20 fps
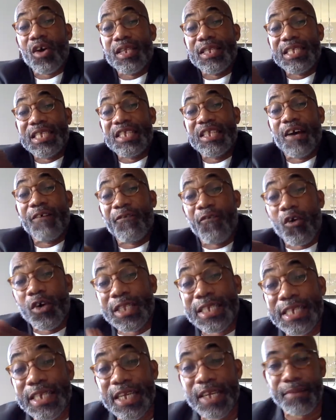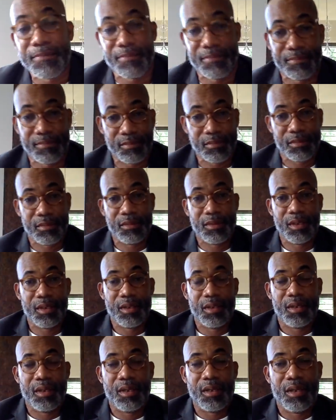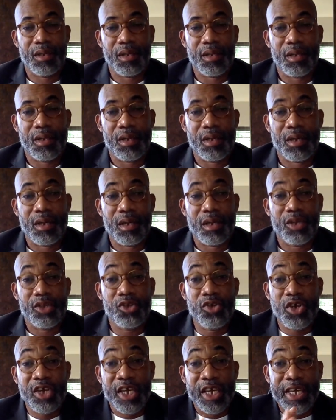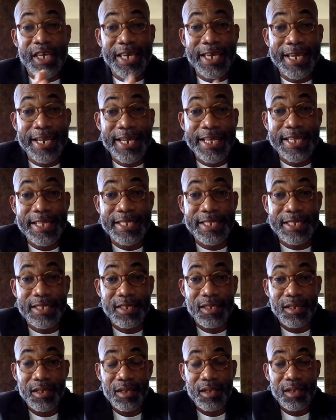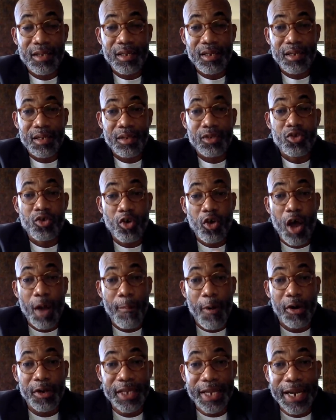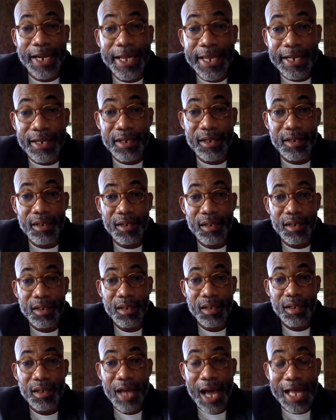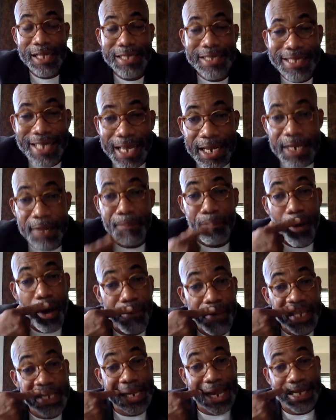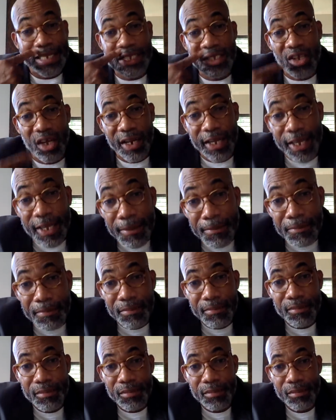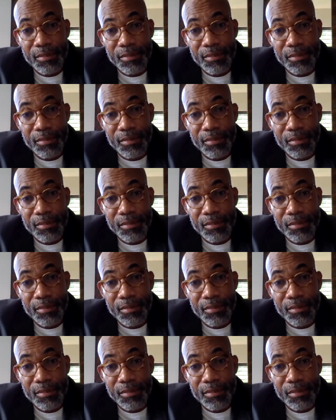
consider voting him, he needs to come out clean and tell the public that is not him.